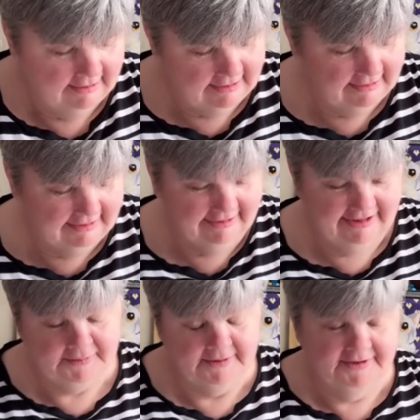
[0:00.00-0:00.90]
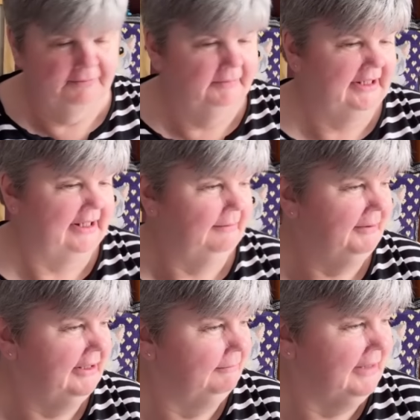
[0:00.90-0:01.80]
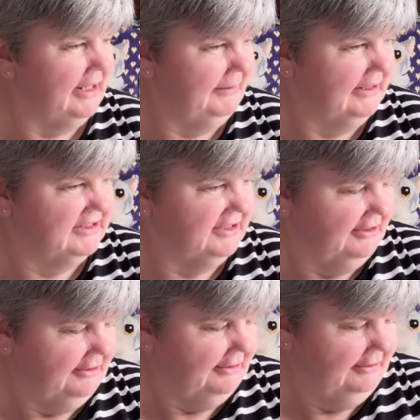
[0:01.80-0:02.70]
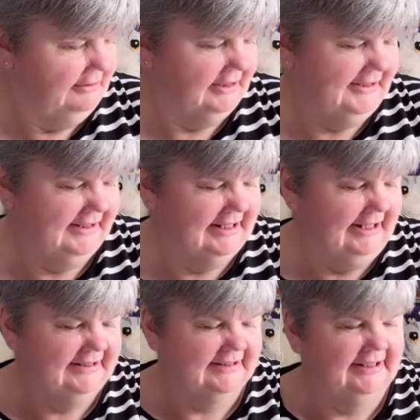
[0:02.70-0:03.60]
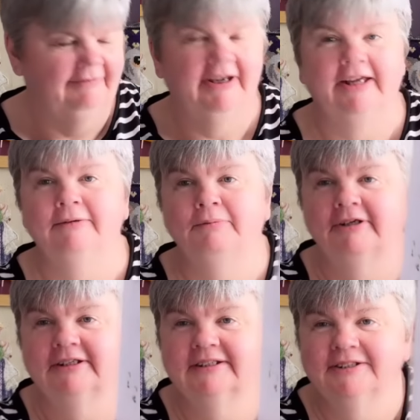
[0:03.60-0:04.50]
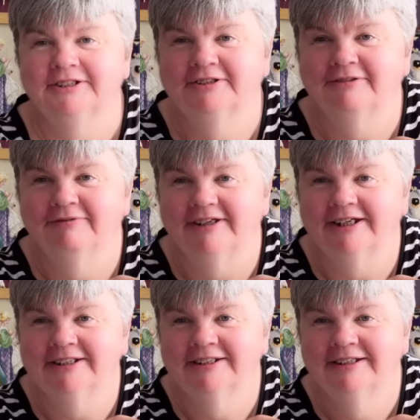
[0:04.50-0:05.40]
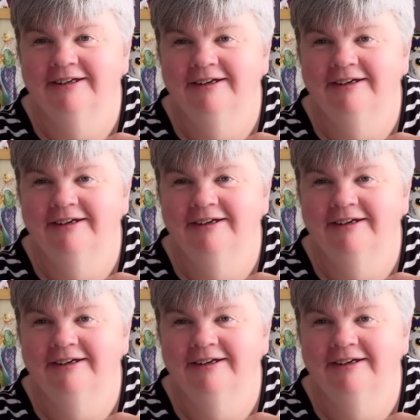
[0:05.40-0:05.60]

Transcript: And then this one's for me, My Big Toe, Kids Leave Handprints. I just love this.